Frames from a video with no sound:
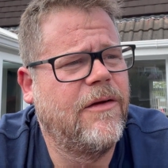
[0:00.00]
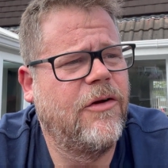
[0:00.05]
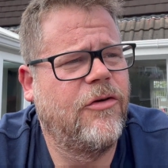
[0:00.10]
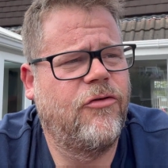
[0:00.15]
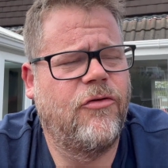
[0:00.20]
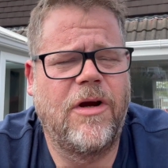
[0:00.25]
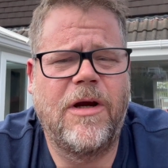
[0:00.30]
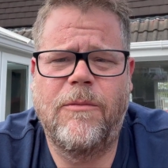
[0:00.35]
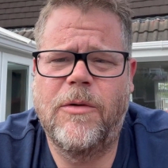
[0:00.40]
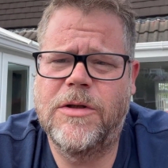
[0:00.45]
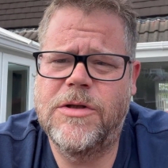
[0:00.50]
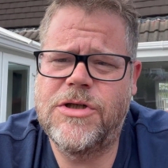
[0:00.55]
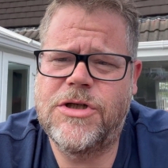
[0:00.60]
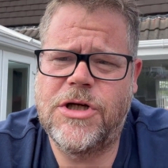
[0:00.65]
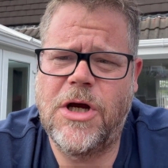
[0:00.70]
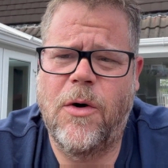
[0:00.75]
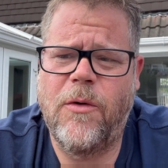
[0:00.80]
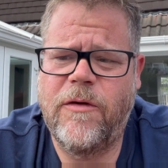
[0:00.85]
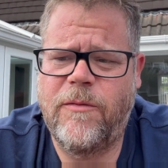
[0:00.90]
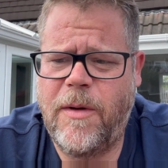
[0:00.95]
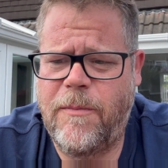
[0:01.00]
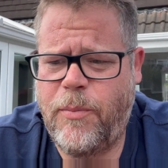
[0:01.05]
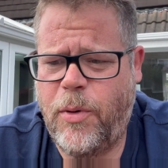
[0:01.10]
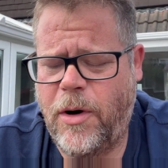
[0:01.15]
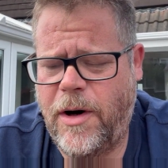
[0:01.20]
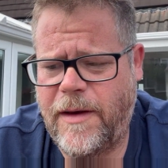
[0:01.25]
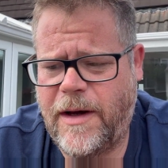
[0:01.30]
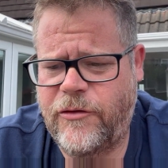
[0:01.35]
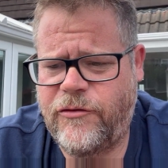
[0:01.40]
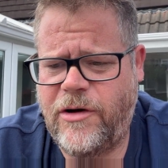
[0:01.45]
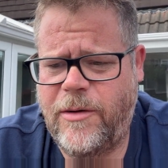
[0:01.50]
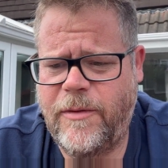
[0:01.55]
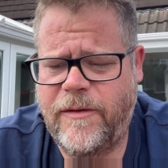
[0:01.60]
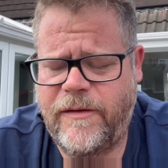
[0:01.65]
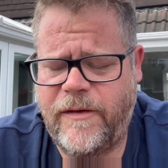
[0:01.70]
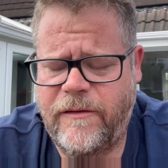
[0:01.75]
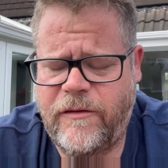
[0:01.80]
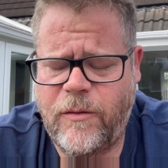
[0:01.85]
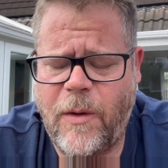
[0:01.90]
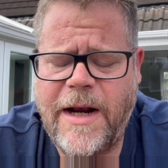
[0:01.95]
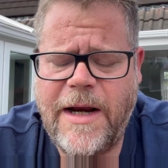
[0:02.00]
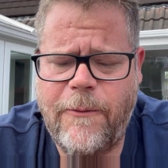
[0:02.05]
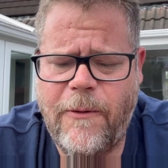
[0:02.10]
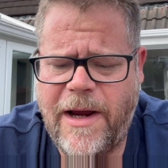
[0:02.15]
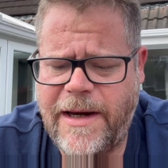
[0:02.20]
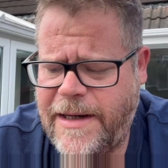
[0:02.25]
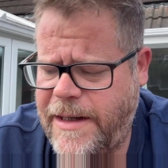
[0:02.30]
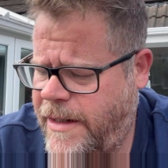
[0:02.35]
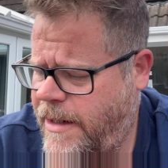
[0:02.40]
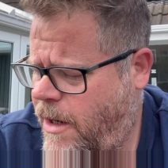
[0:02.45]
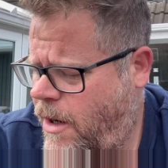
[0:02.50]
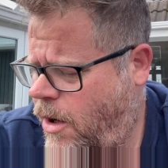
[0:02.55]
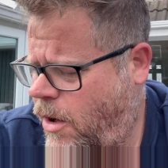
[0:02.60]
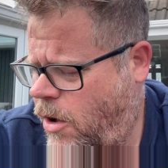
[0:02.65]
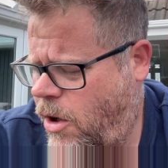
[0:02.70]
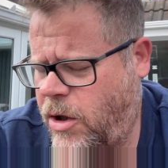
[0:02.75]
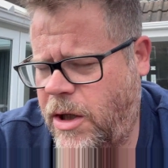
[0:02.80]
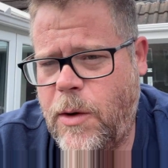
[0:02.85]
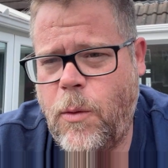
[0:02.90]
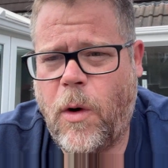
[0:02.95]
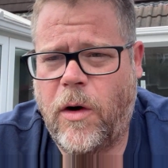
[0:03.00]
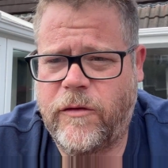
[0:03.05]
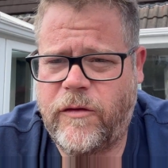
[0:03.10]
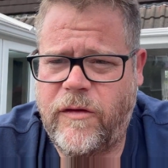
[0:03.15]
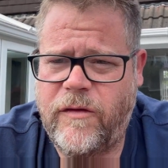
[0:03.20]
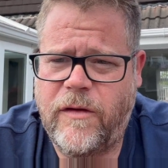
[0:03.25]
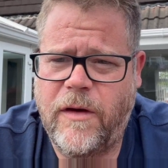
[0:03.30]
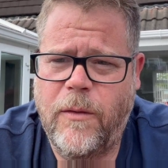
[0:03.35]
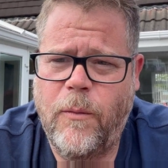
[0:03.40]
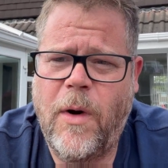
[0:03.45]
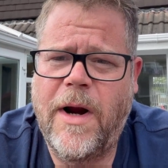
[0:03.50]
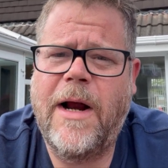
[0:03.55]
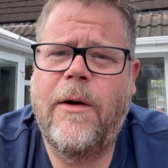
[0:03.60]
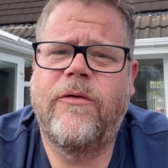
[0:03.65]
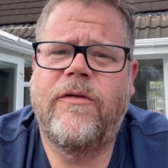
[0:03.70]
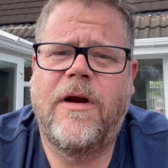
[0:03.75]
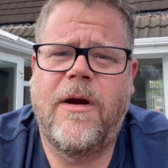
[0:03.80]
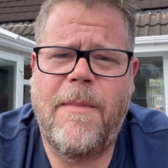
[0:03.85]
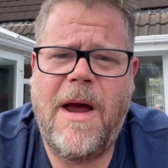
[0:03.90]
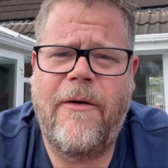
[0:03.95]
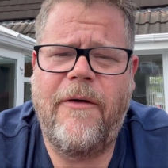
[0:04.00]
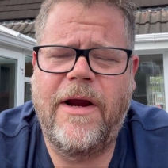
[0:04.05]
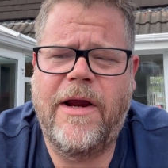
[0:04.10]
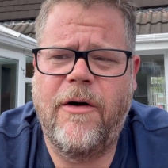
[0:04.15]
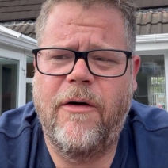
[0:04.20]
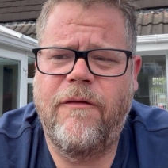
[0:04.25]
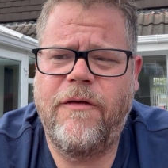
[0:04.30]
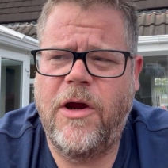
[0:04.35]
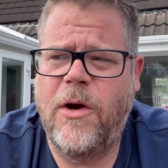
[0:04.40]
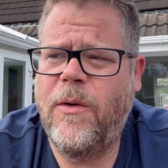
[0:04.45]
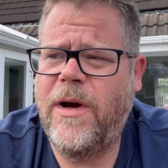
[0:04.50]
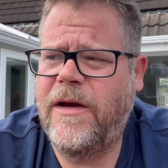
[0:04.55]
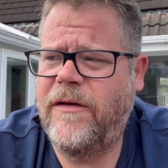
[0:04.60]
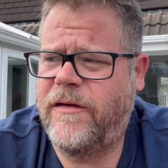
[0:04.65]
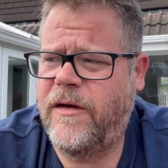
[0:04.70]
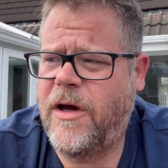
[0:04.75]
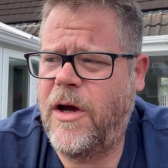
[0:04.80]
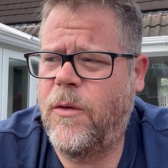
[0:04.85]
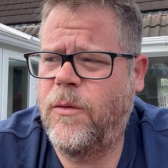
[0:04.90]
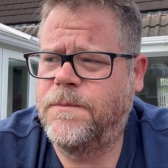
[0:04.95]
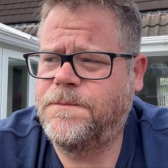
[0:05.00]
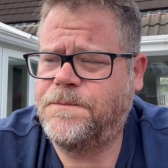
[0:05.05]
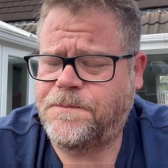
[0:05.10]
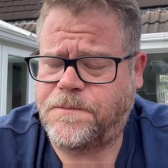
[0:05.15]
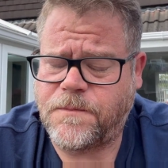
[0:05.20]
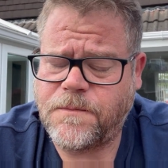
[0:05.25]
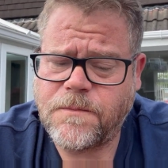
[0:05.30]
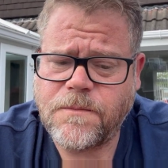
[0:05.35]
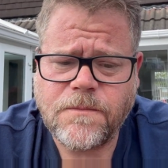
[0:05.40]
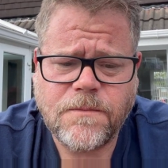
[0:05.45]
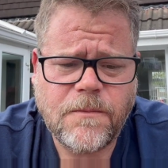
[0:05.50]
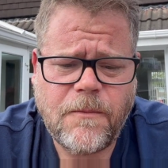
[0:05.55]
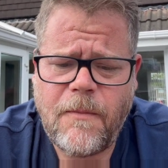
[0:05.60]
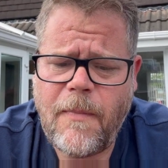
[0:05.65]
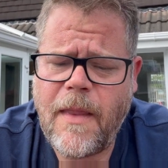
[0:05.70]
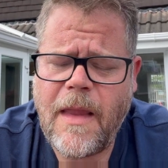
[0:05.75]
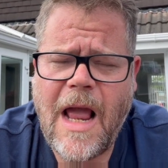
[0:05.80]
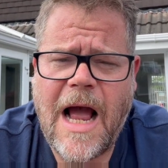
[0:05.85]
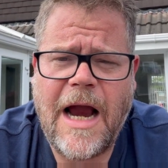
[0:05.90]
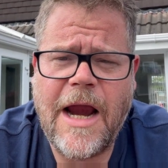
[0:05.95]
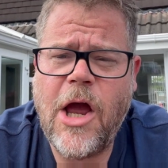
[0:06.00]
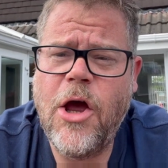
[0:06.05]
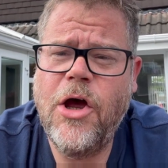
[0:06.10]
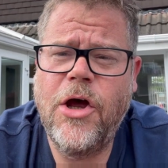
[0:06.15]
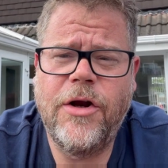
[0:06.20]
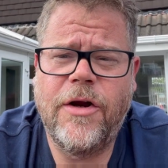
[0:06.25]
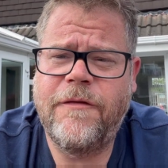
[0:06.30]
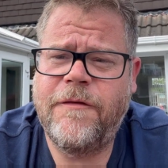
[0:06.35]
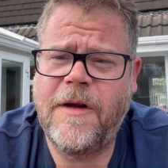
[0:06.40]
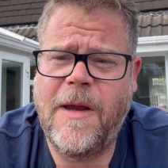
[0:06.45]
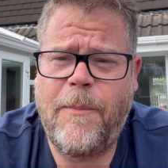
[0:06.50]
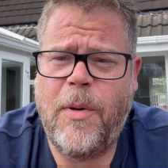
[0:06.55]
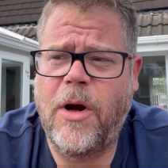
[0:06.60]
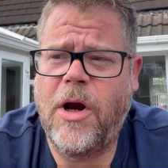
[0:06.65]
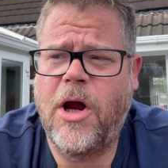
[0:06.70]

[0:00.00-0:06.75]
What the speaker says: The treatment. Yeah. So he's been putting that treatment in. So anyway, all it was is that when I was in America a few weeks ago, I heard a flippant